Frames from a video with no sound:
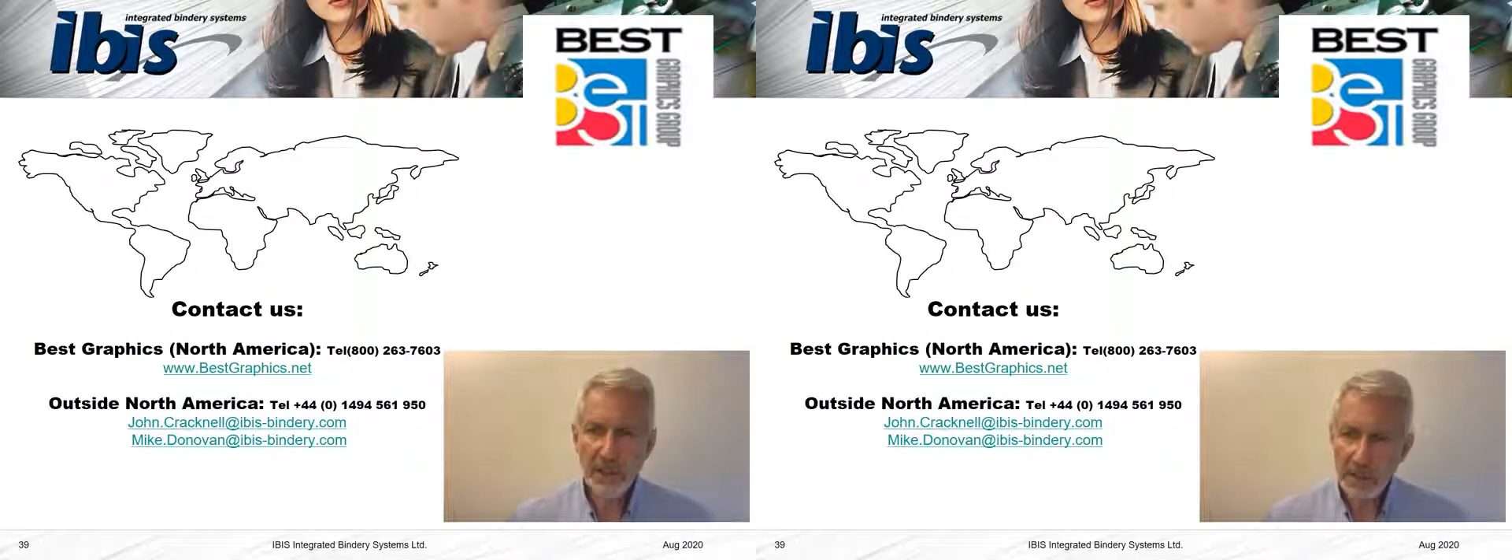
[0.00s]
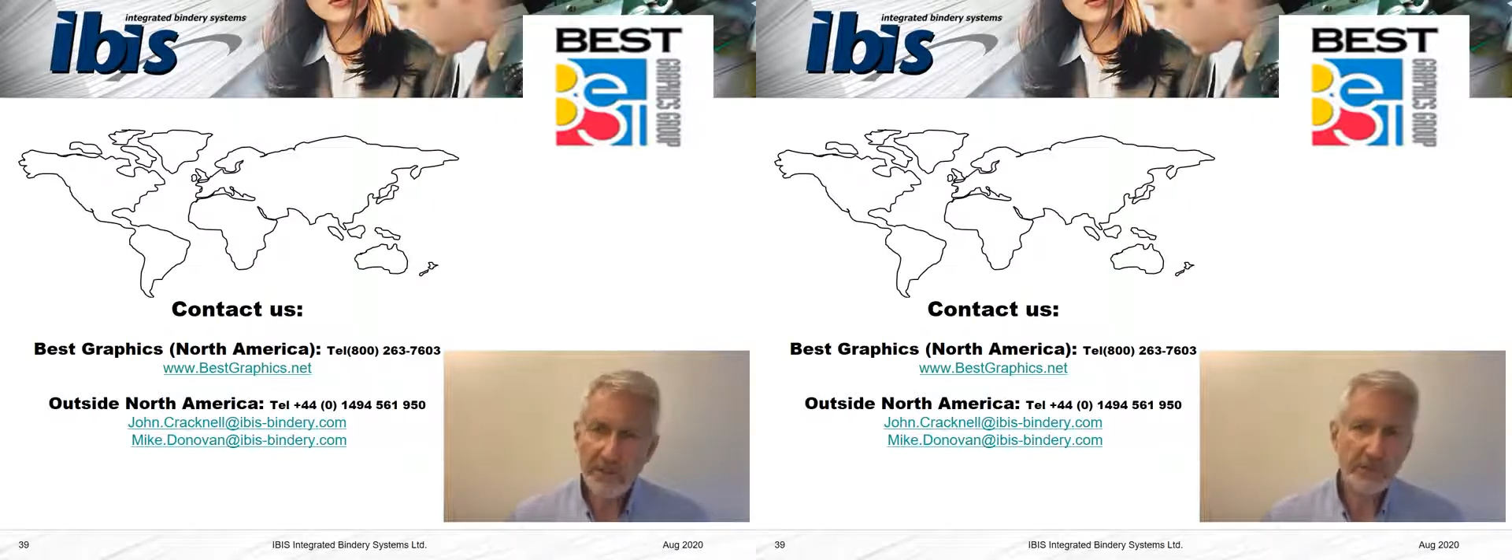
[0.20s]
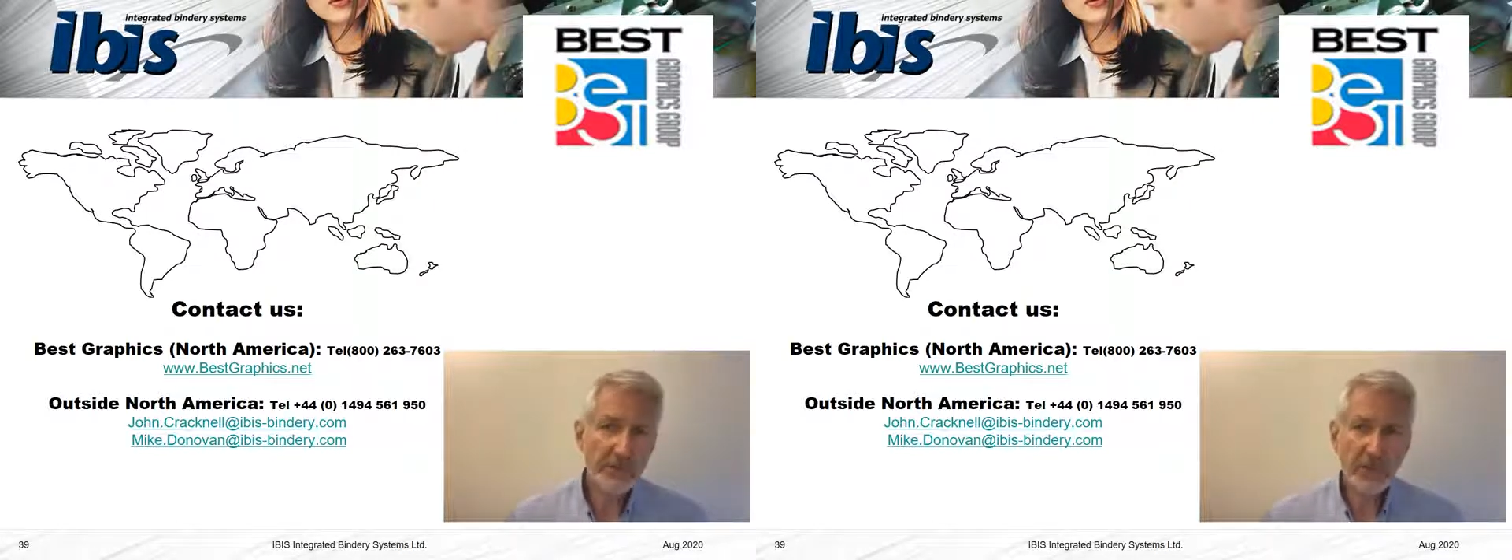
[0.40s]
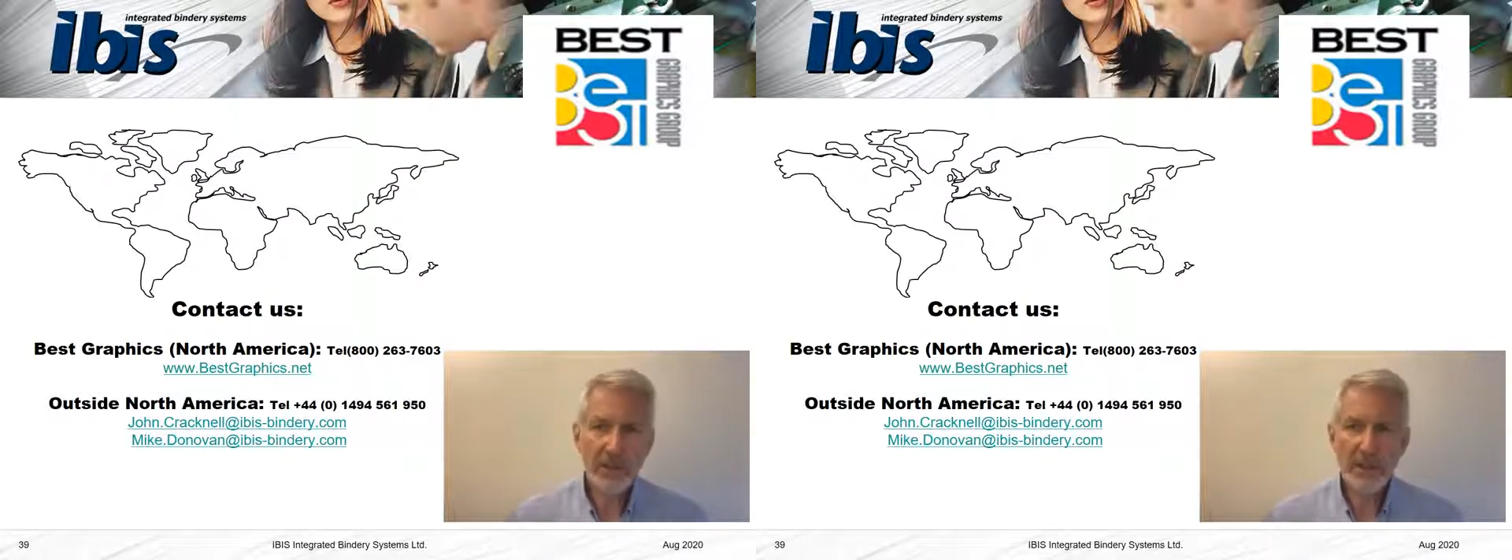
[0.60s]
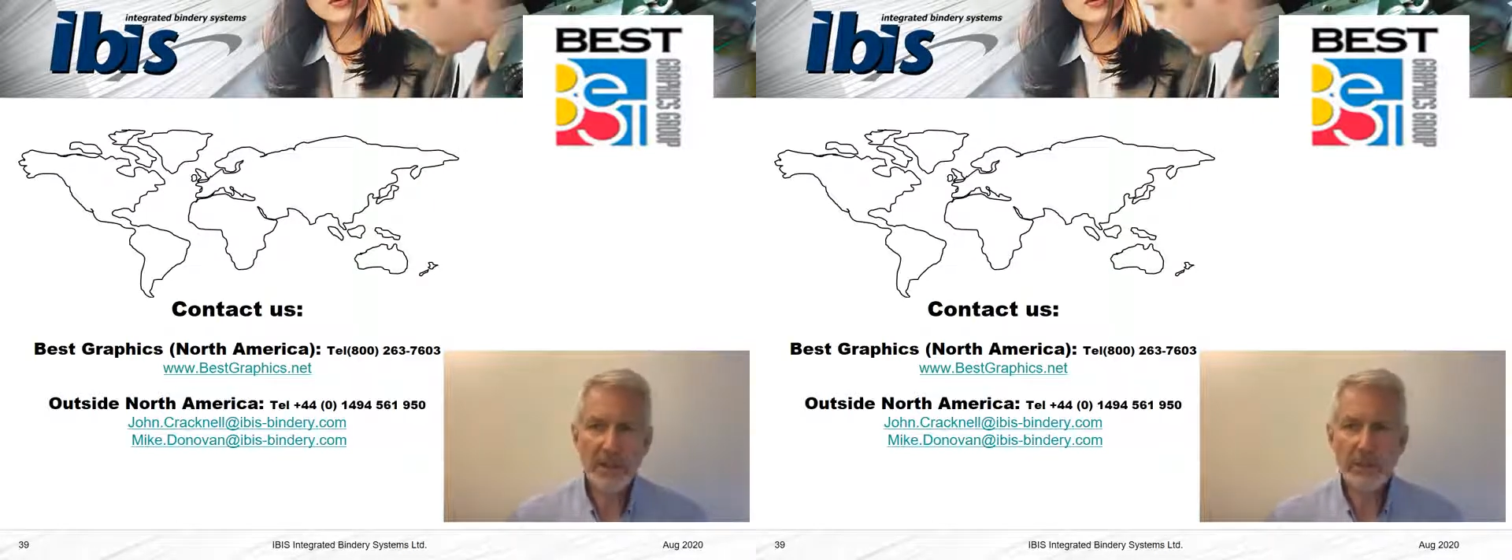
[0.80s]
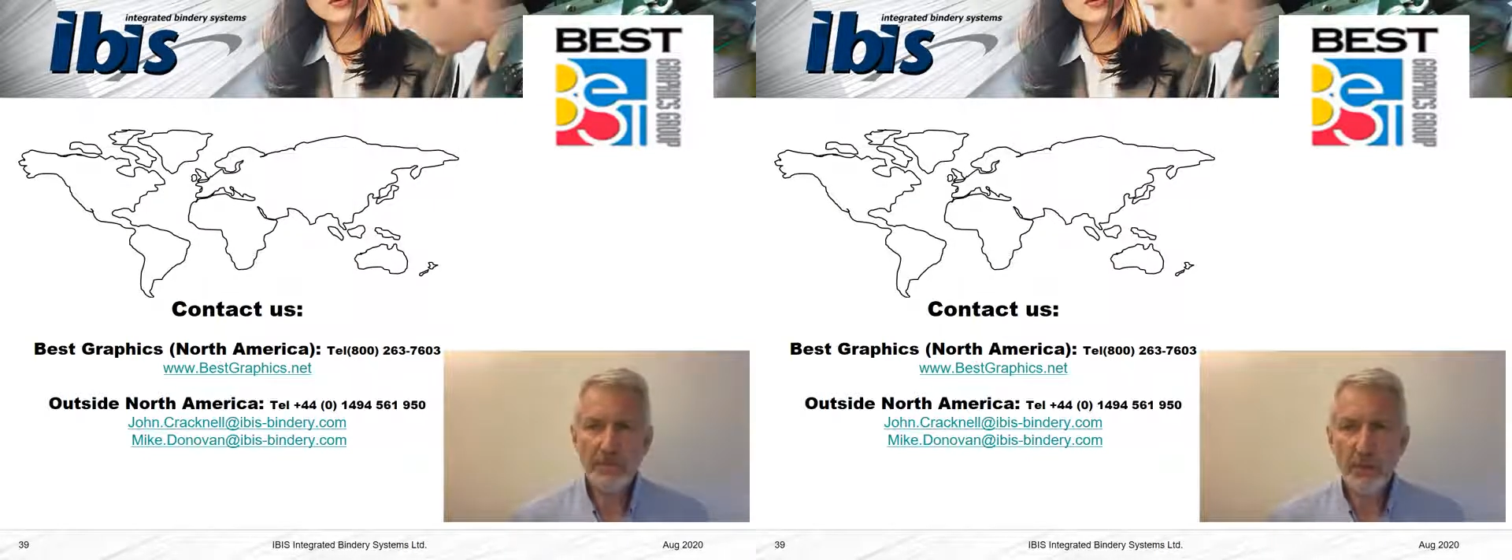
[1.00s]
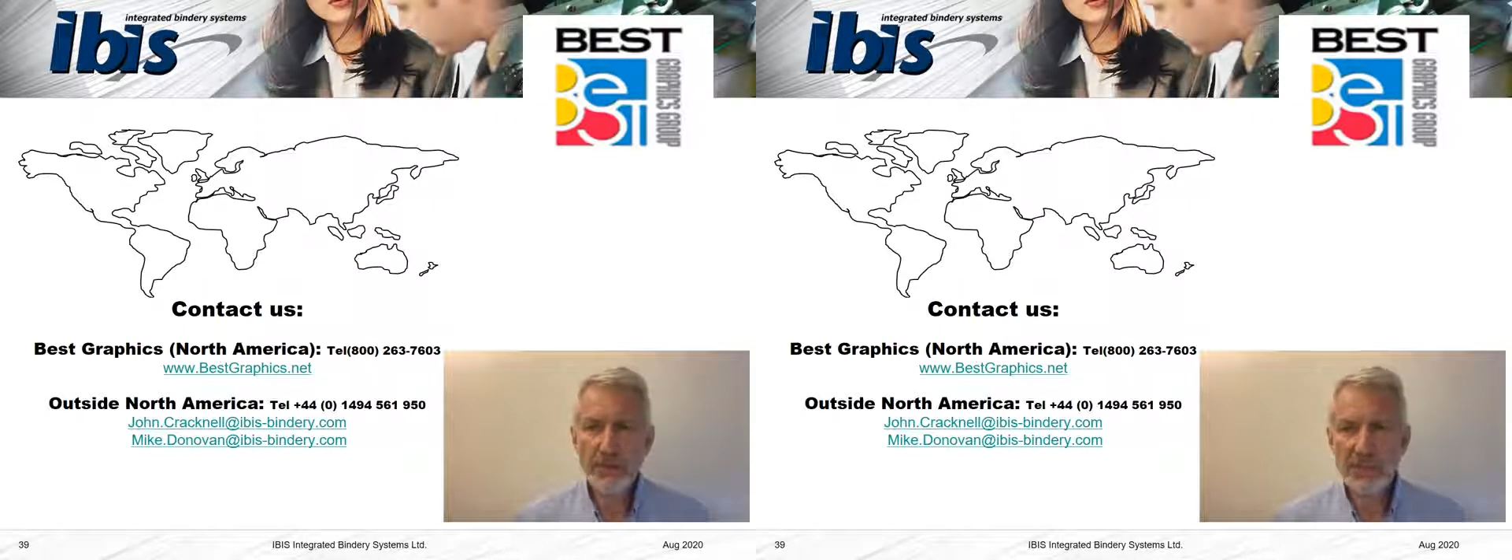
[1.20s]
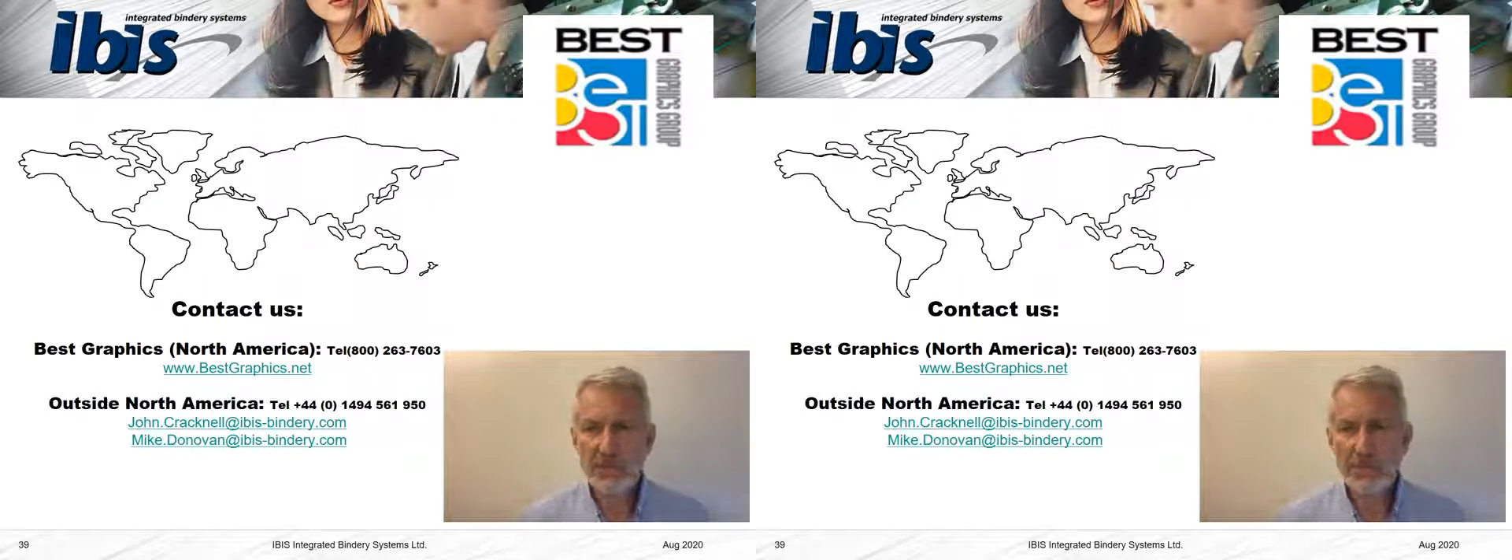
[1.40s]
interesting and
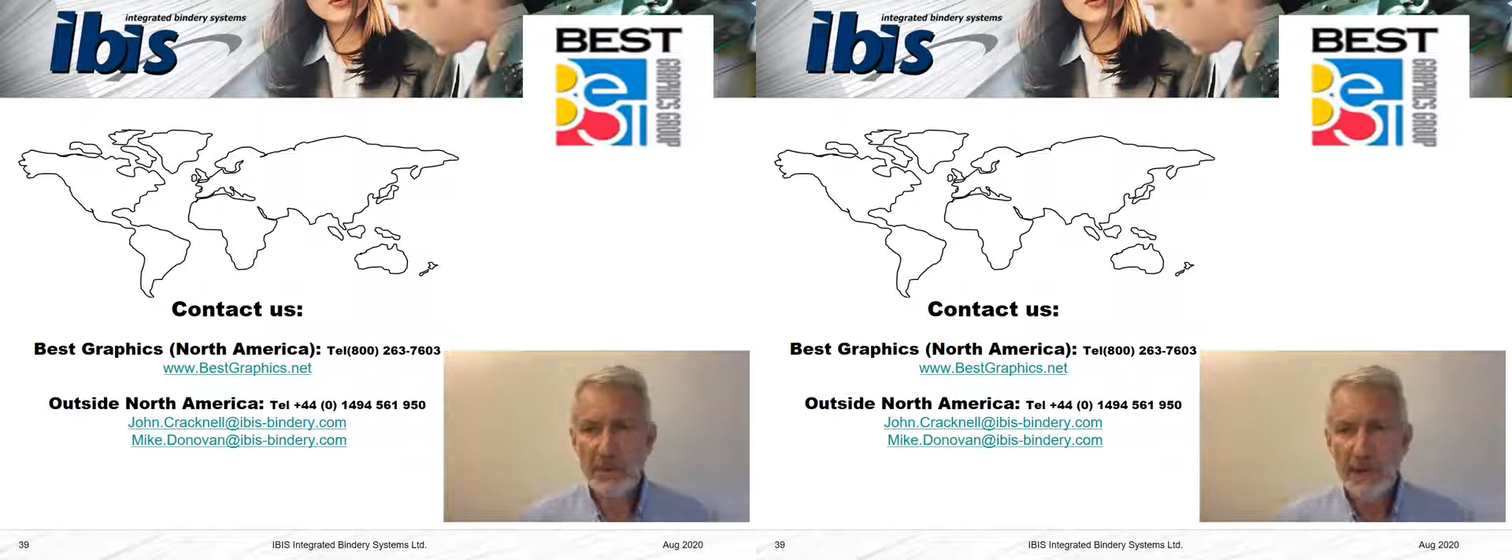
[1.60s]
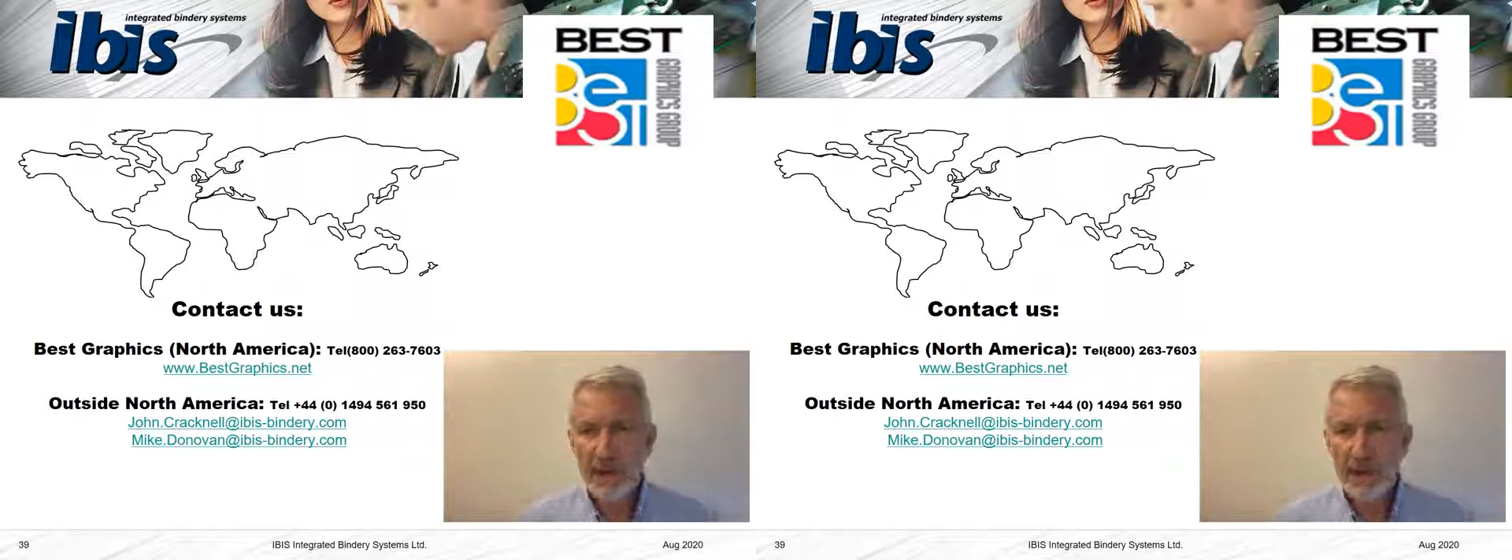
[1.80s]
informative,